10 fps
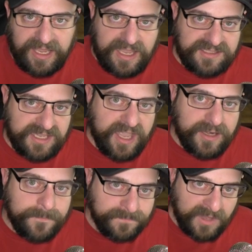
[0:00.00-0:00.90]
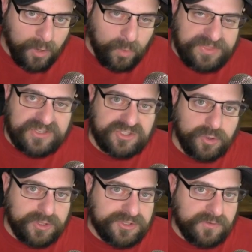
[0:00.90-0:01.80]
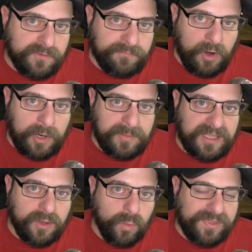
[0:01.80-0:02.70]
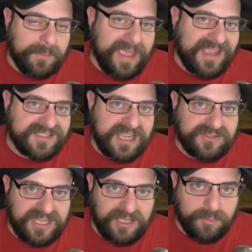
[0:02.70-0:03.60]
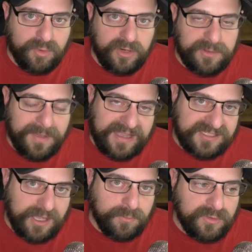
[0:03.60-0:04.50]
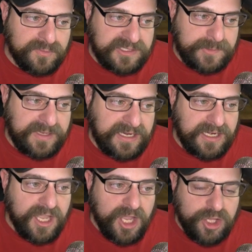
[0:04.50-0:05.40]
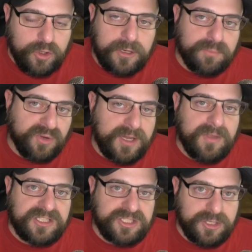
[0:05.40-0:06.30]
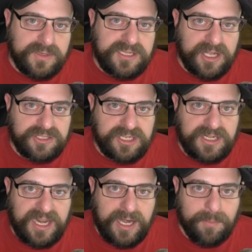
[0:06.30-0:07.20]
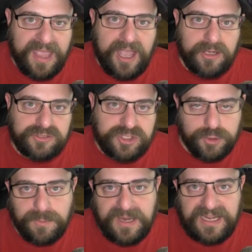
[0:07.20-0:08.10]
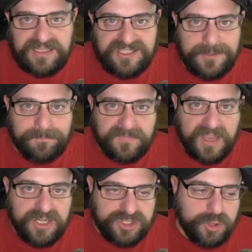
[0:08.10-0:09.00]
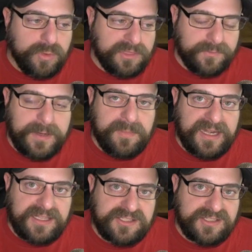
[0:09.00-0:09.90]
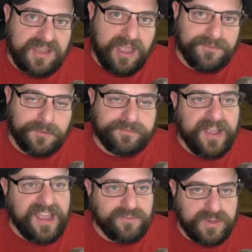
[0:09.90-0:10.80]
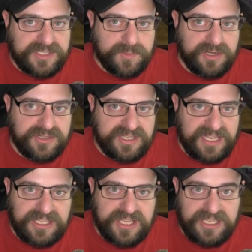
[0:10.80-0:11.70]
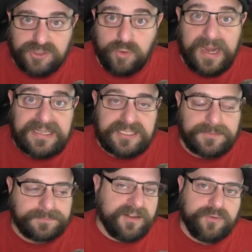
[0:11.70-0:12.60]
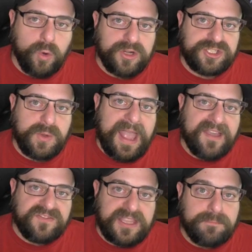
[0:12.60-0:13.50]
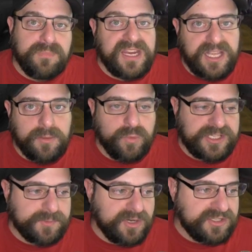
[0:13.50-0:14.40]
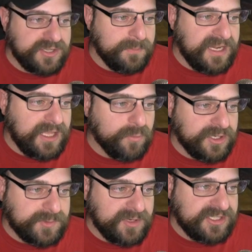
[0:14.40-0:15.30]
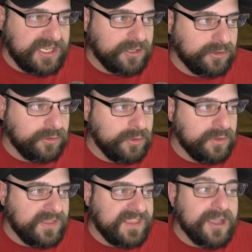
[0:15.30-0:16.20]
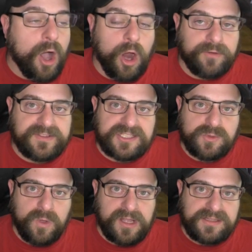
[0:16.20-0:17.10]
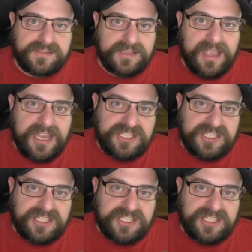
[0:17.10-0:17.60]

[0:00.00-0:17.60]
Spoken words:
Like I said, with the Sorcerer farming, with the maxed out teleport, the maxed out movement speed, you can pretty much do a dungeon in about 2 minutes. 2 or 3 minutes for 5 Whispers is great. Then, of course, you have the medium Whispers. The medium Whispers include the harvest ones.